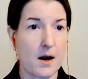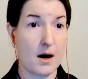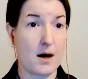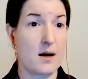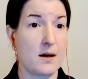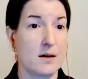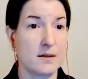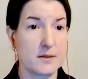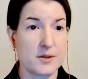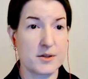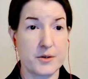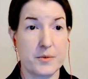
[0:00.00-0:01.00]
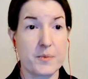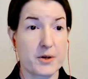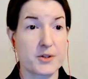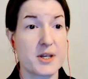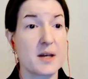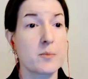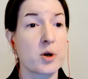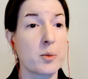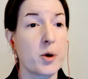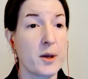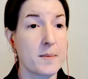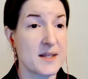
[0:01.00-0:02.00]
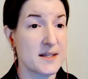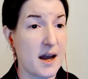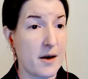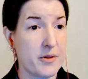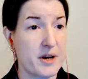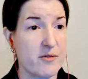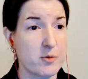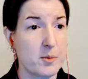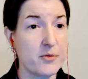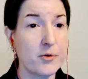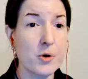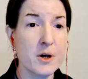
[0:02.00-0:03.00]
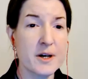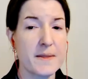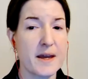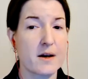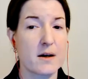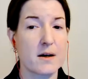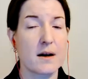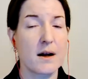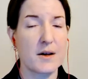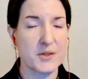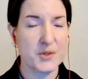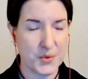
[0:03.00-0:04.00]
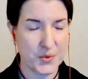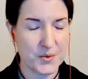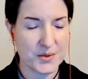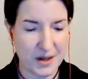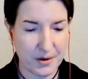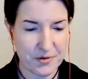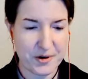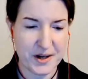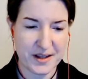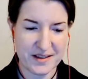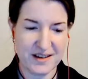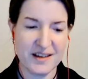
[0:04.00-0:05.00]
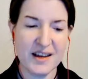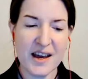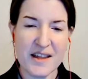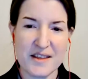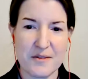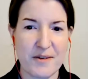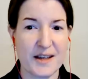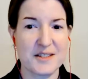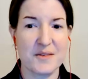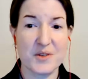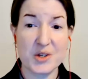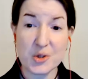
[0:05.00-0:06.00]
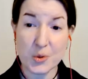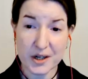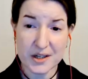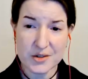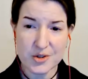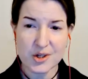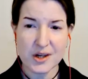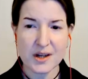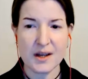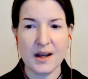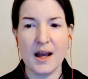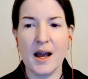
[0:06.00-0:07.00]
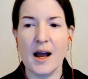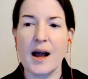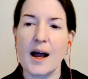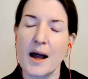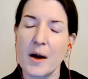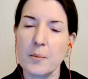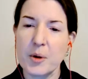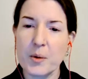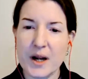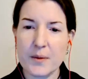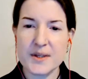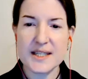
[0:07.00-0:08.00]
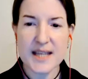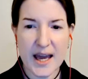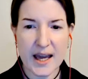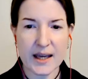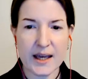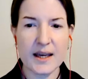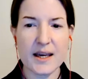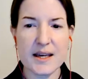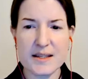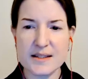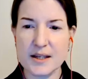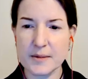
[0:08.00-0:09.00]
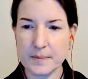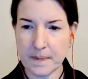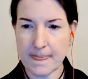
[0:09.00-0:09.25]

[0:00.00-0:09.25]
they're seeing more appointments now than ever before, and they are also suffering the effects of this shortage. But what I would say is,